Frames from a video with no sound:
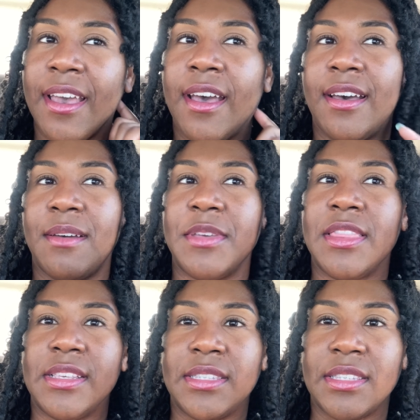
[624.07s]

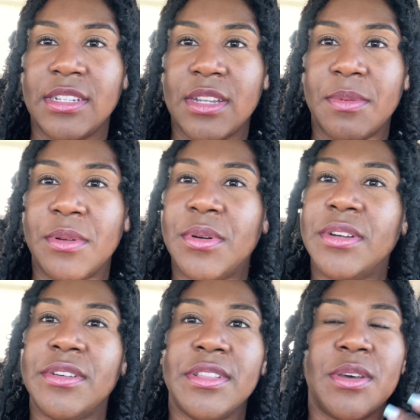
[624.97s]
And this is a double
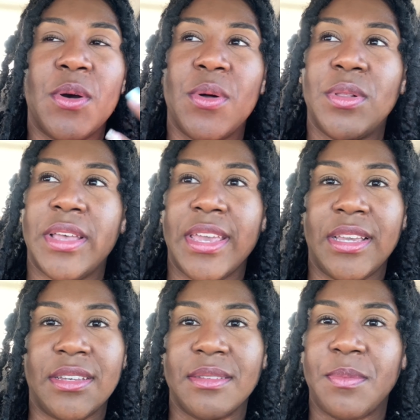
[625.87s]
order, and the whole
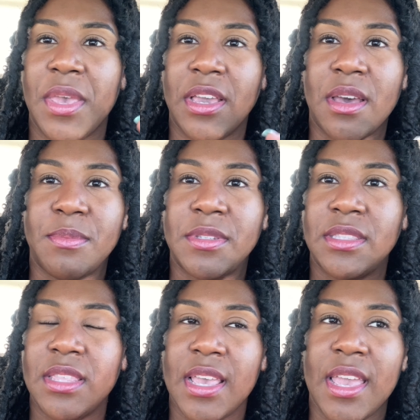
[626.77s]
like pickup
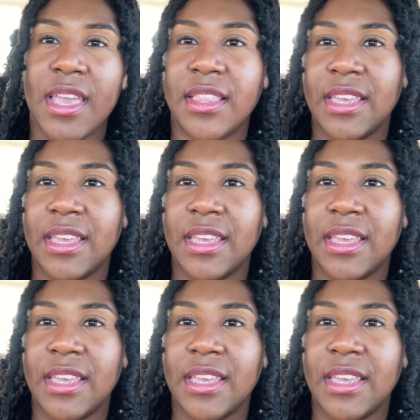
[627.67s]
thing,